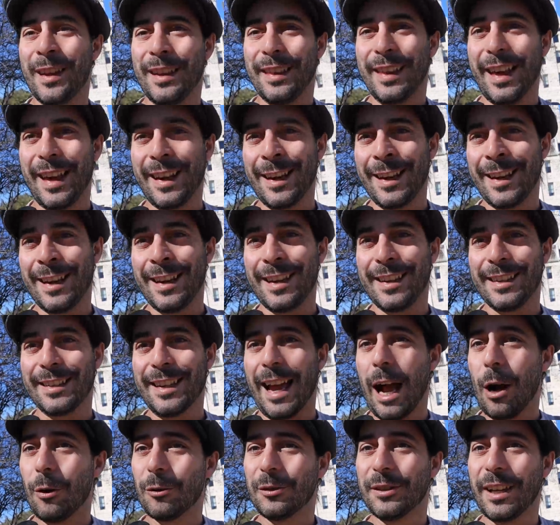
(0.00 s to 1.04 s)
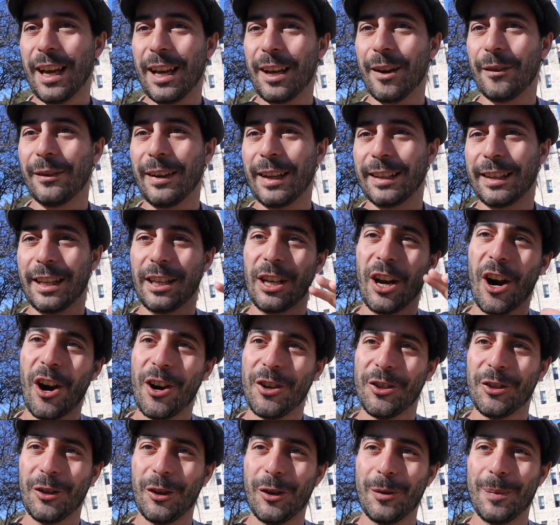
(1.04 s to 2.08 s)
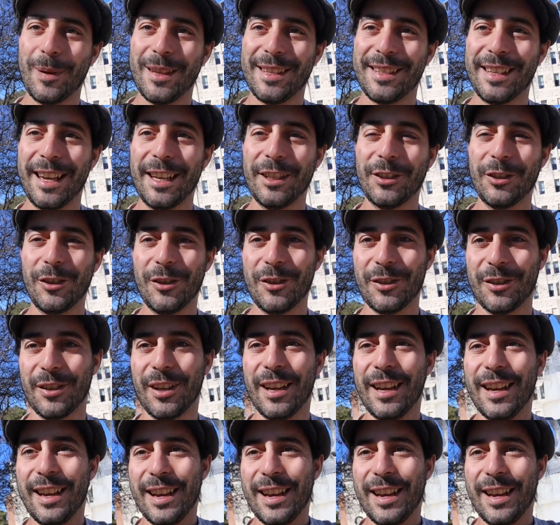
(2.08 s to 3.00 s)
that is outside of like the large urban centers.